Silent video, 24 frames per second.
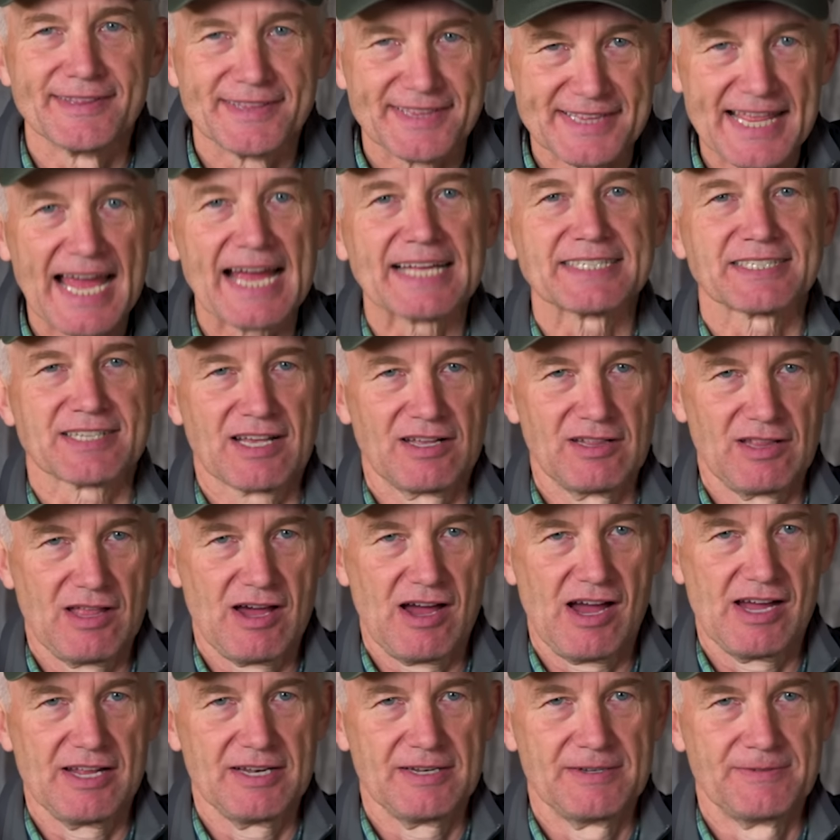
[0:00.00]
That's a
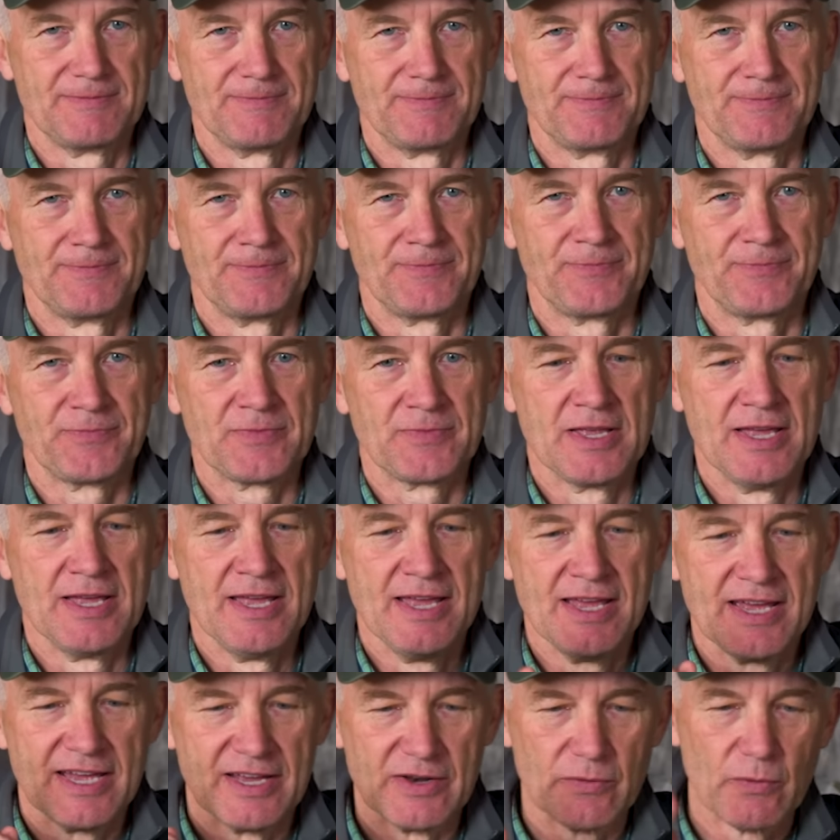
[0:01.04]
lot.
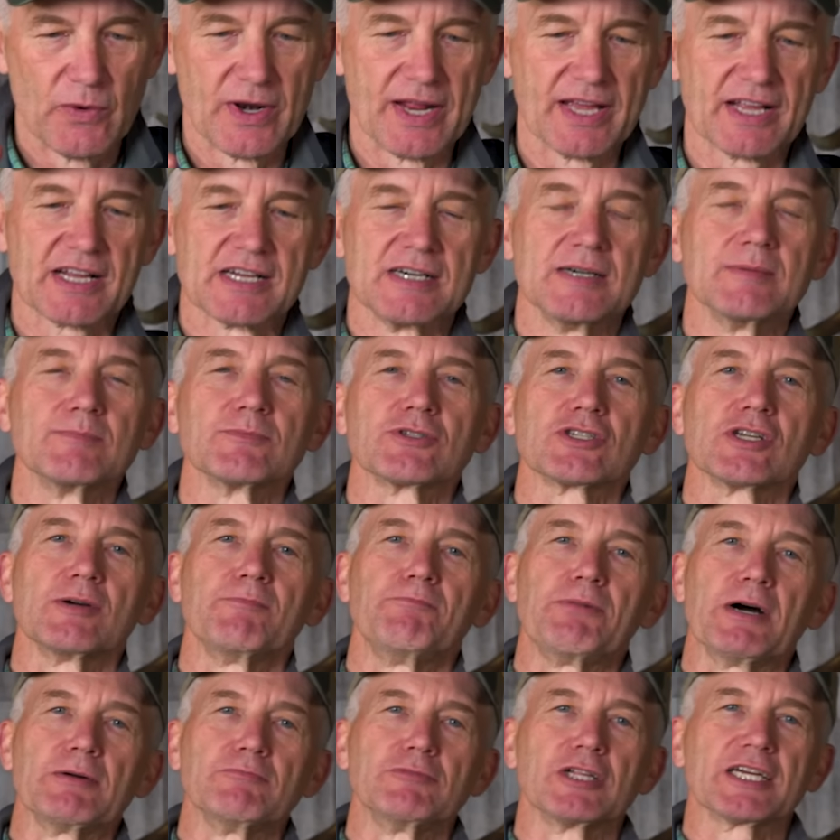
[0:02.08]
And when it comes to
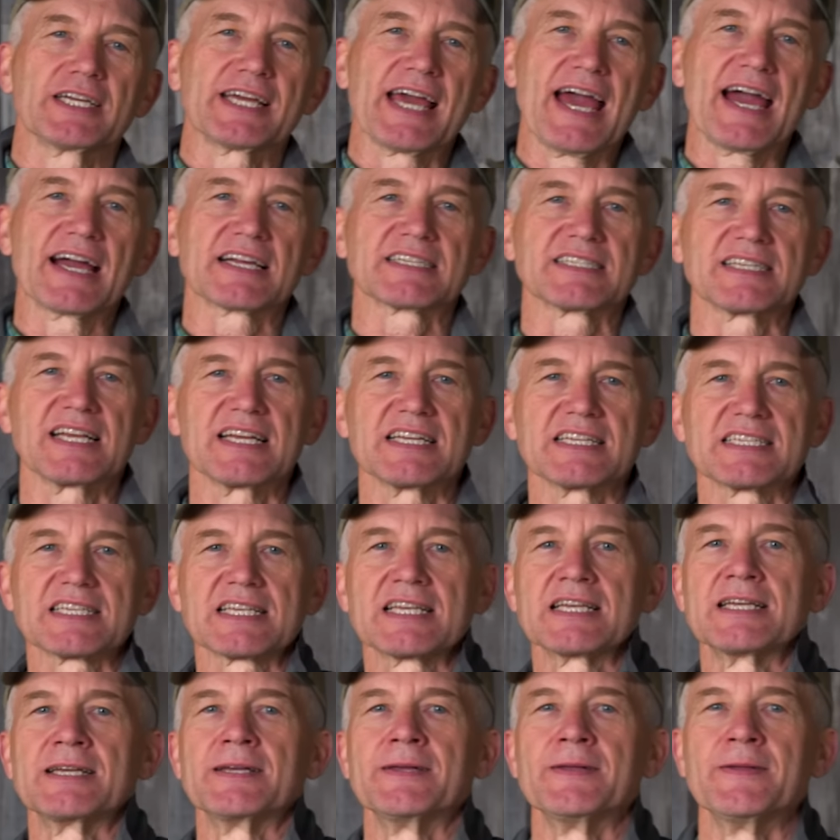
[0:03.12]
public
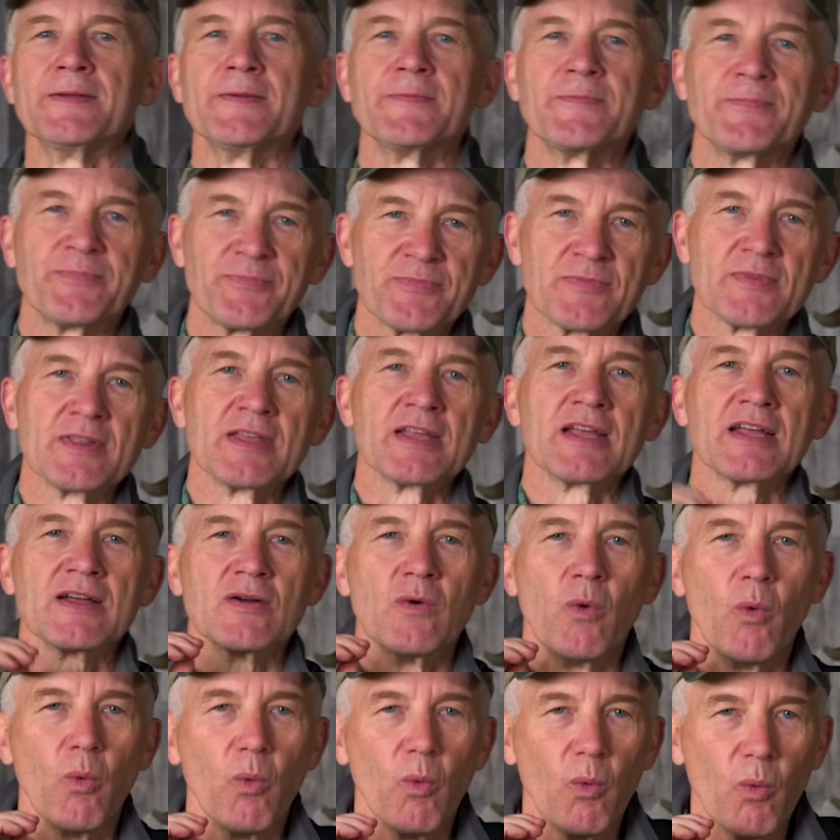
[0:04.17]
access,
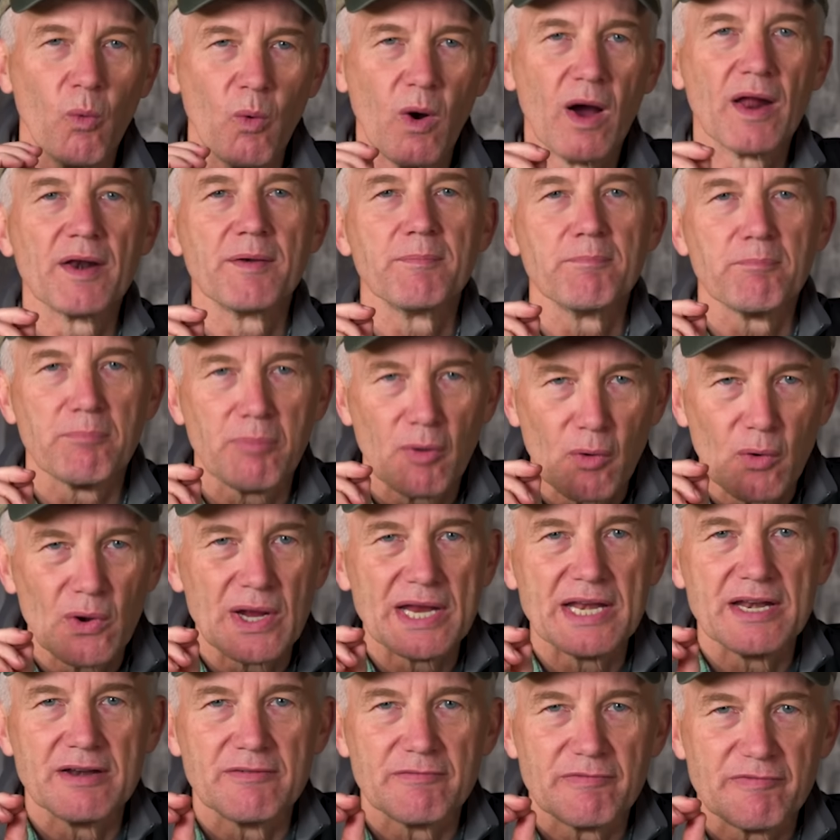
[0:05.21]

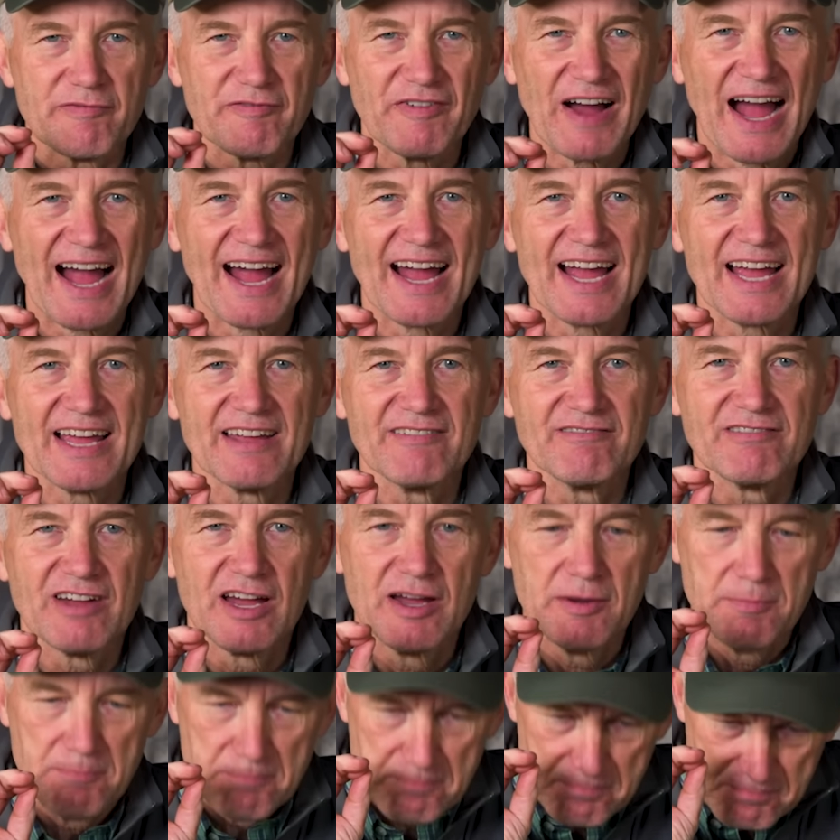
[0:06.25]
1.5
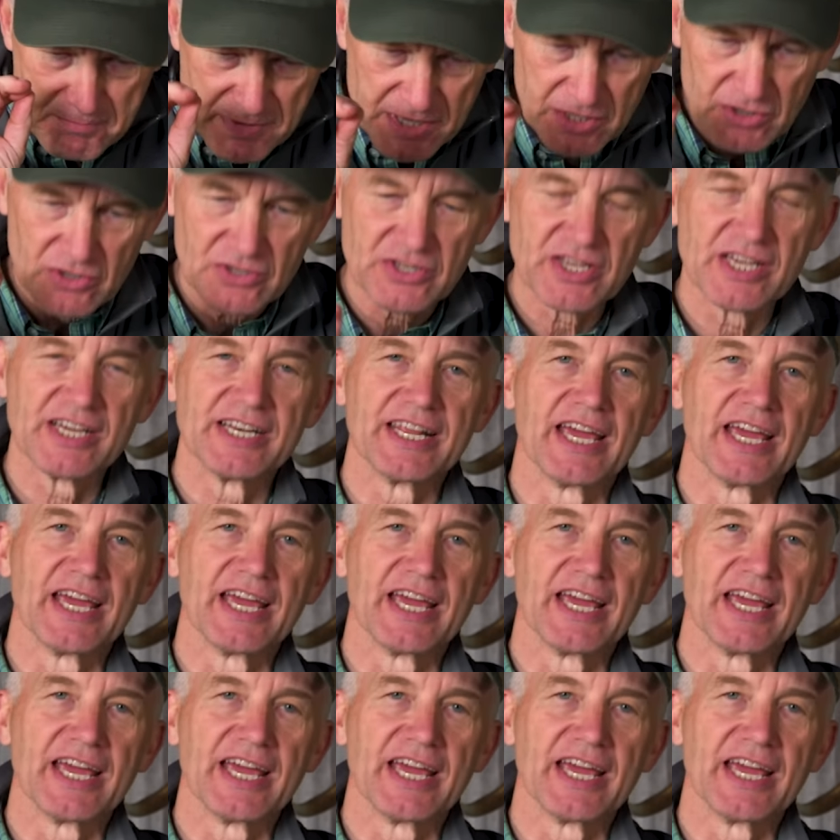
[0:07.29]
million